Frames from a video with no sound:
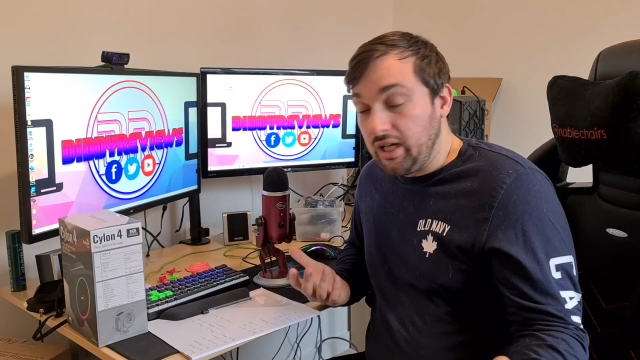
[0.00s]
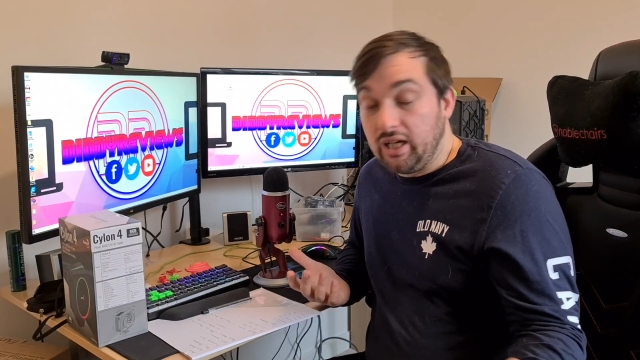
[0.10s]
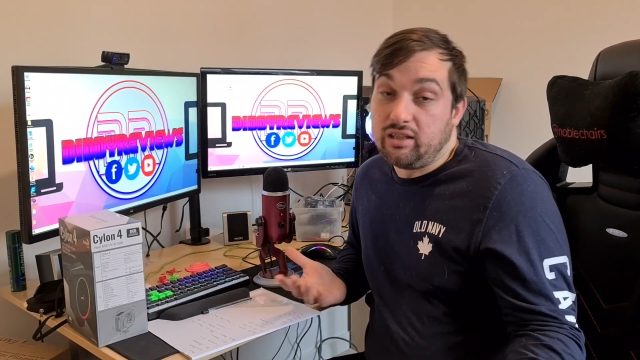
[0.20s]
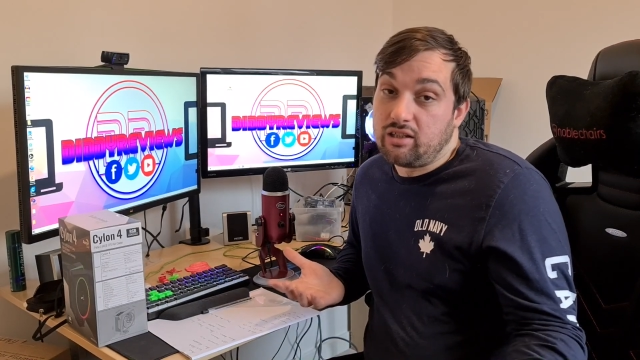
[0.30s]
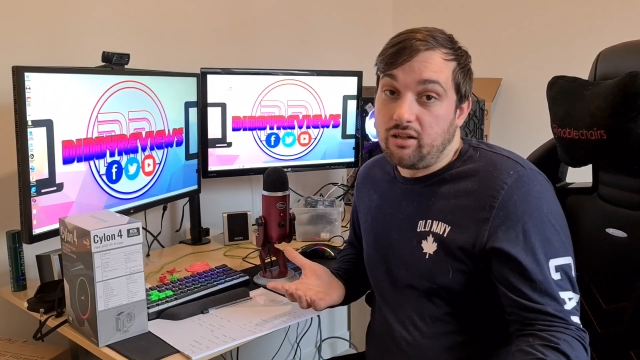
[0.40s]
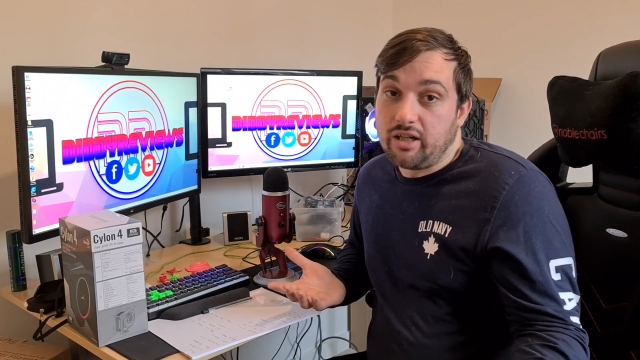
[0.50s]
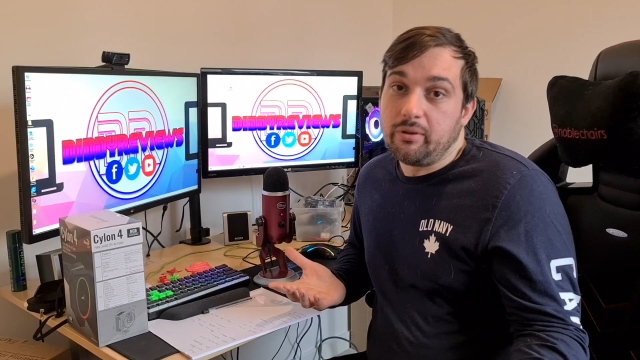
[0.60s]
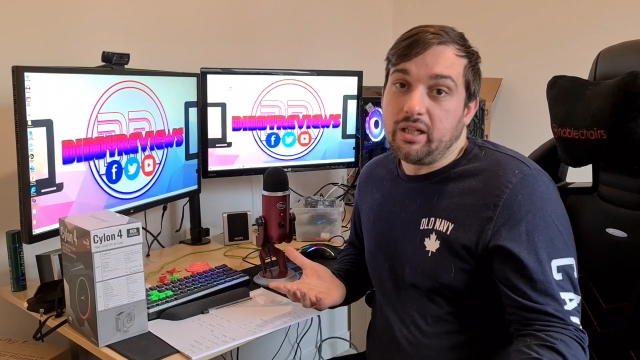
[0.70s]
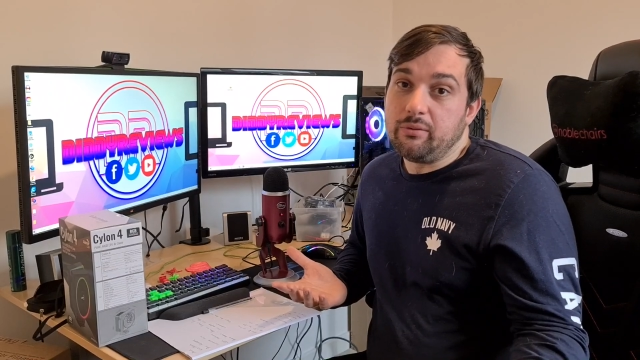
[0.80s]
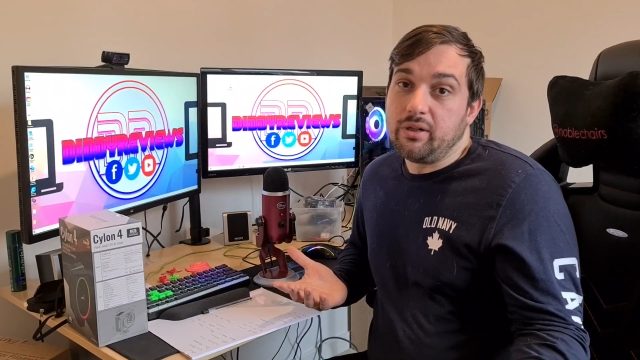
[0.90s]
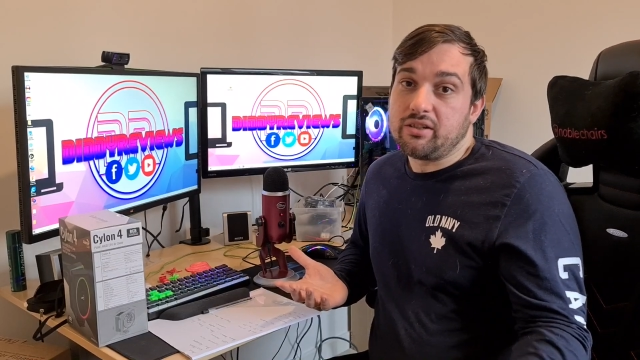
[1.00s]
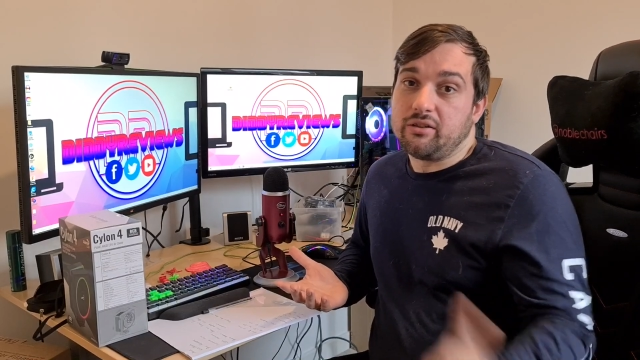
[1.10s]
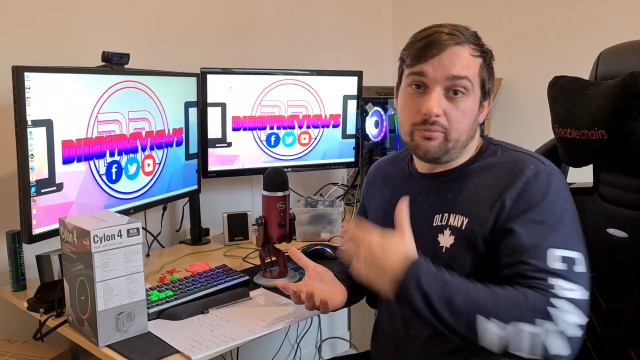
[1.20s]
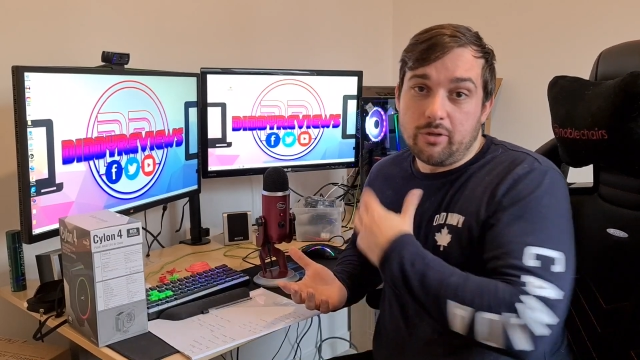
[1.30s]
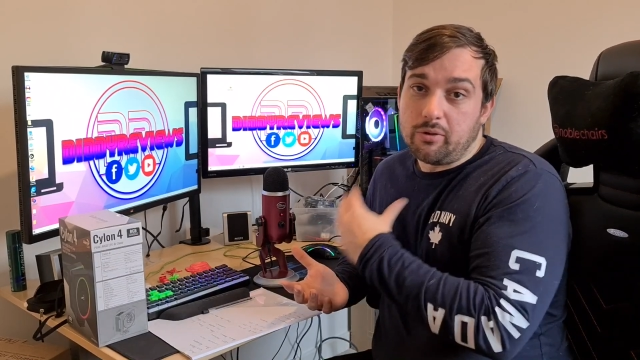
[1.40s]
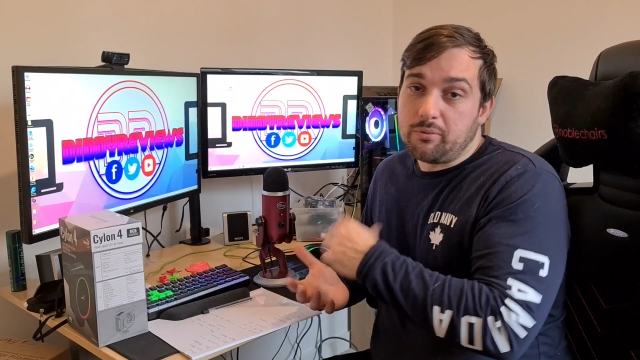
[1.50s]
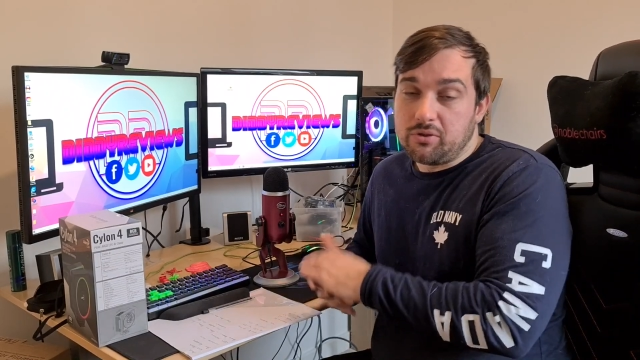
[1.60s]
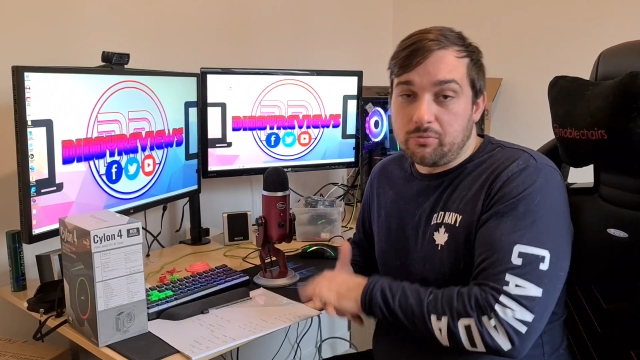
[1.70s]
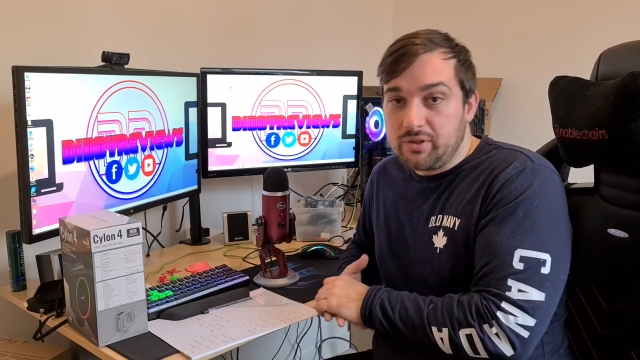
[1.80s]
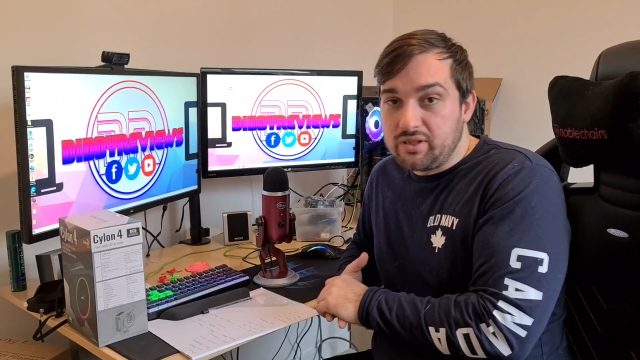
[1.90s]
and I can't get one anywhere, so at the moment I'm
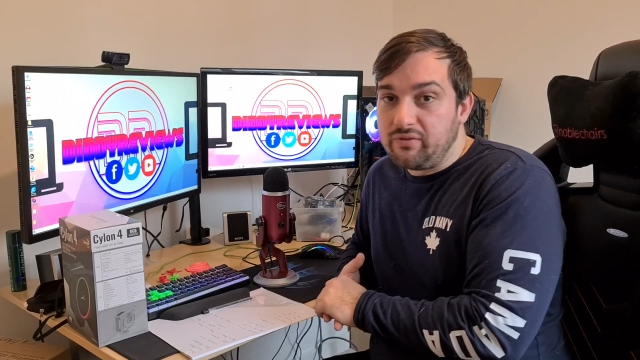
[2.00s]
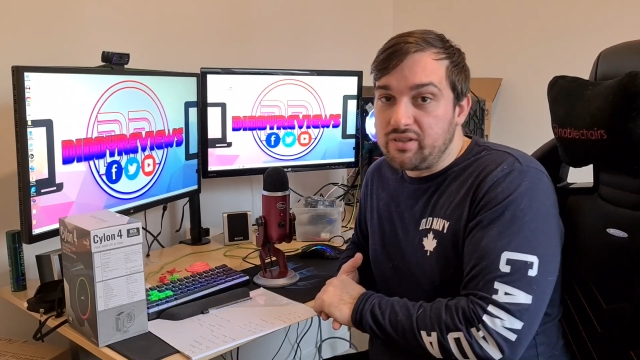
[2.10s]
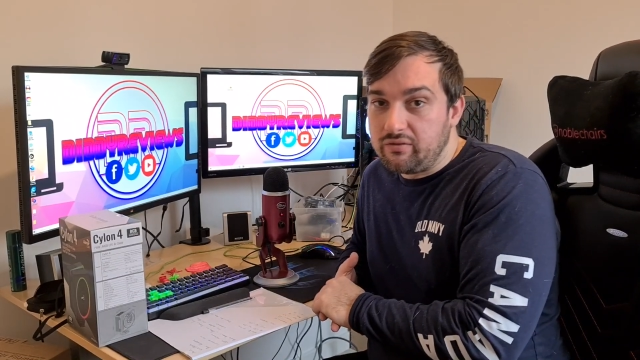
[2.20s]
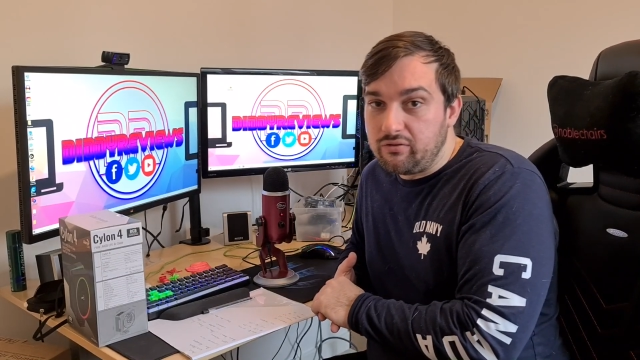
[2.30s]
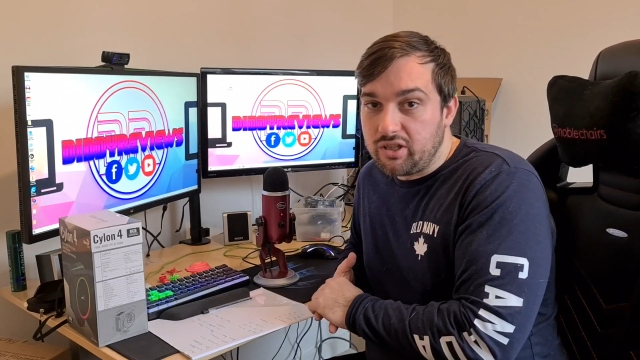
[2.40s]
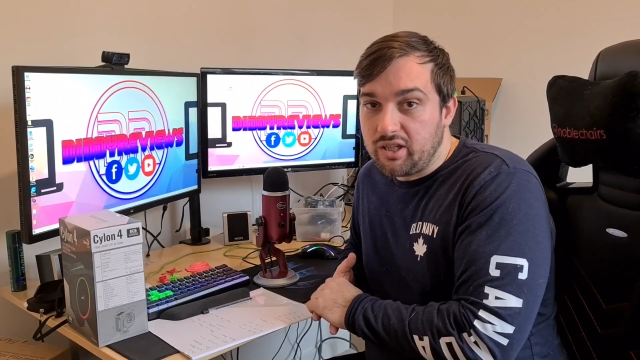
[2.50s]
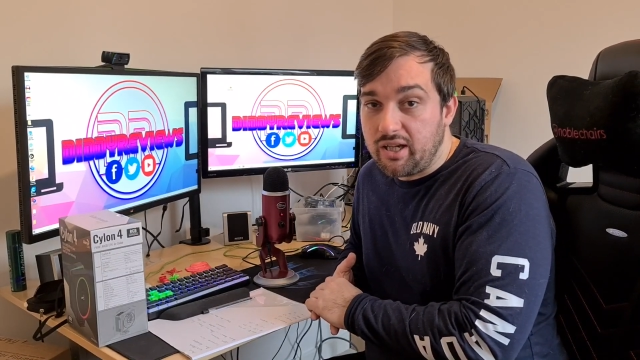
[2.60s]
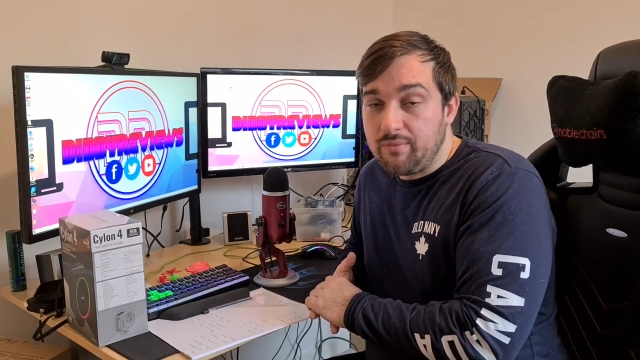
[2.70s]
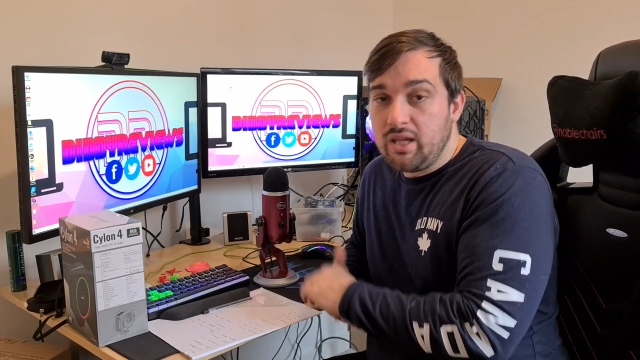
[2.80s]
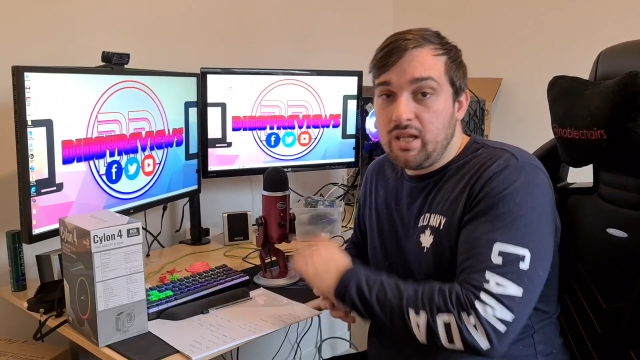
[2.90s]
stuck with my 7700K,